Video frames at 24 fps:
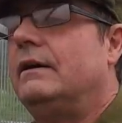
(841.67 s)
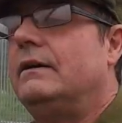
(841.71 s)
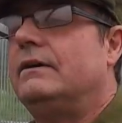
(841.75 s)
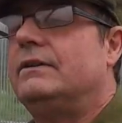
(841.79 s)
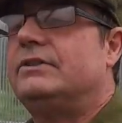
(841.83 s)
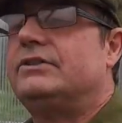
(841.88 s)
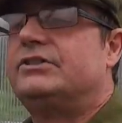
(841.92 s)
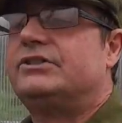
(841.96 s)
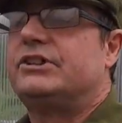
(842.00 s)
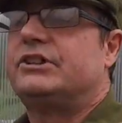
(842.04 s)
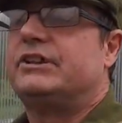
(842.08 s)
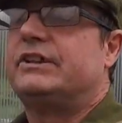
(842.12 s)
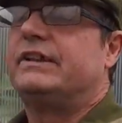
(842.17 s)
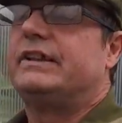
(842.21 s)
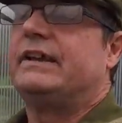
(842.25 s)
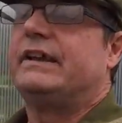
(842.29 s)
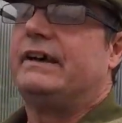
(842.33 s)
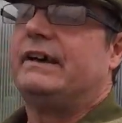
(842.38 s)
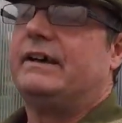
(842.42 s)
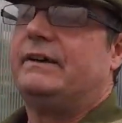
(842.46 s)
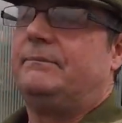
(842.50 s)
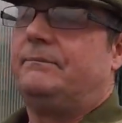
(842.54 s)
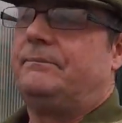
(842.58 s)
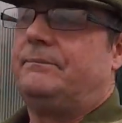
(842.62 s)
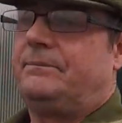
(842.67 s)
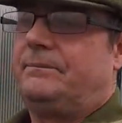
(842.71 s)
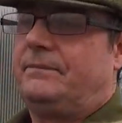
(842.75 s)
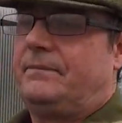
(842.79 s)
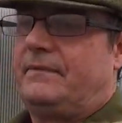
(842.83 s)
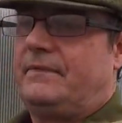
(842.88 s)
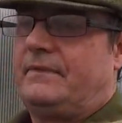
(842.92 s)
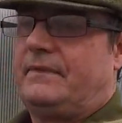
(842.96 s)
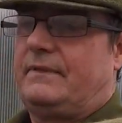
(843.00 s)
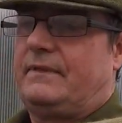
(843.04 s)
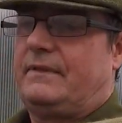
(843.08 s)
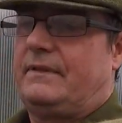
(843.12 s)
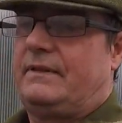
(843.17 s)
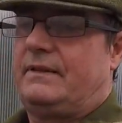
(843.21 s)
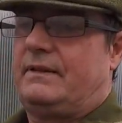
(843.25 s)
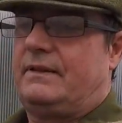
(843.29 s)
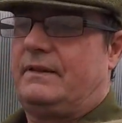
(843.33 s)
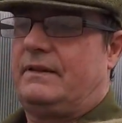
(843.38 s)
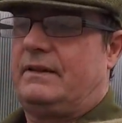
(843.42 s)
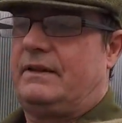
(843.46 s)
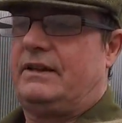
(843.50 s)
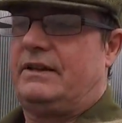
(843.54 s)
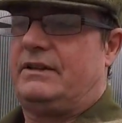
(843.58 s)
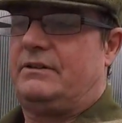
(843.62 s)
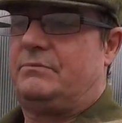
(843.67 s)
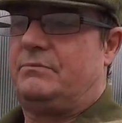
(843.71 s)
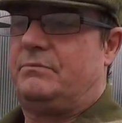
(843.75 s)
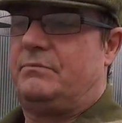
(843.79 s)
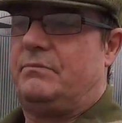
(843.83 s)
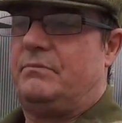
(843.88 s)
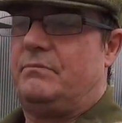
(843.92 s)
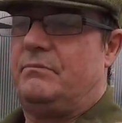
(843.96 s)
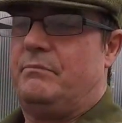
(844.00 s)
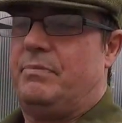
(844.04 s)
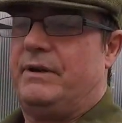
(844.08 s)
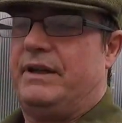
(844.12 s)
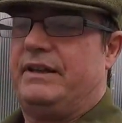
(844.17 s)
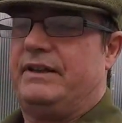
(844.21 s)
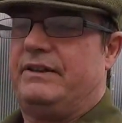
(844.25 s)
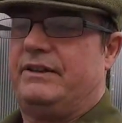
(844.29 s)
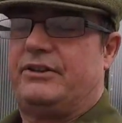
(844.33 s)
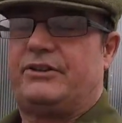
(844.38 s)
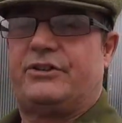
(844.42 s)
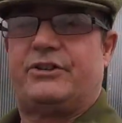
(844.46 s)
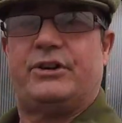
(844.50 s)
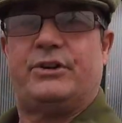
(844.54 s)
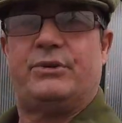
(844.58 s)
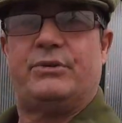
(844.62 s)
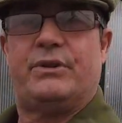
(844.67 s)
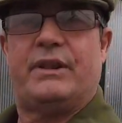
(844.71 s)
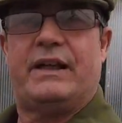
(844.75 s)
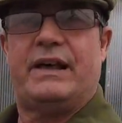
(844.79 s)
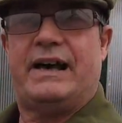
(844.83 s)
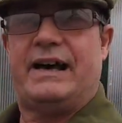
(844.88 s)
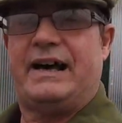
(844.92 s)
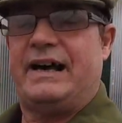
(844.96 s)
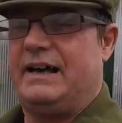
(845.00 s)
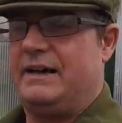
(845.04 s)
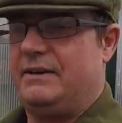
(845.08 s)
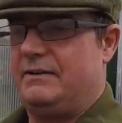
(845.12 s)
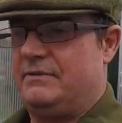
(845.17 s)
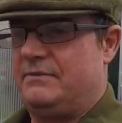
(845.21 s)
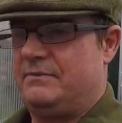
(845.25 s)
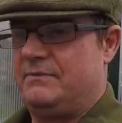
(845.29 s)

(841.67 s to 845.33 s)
see that he'd bitten through that.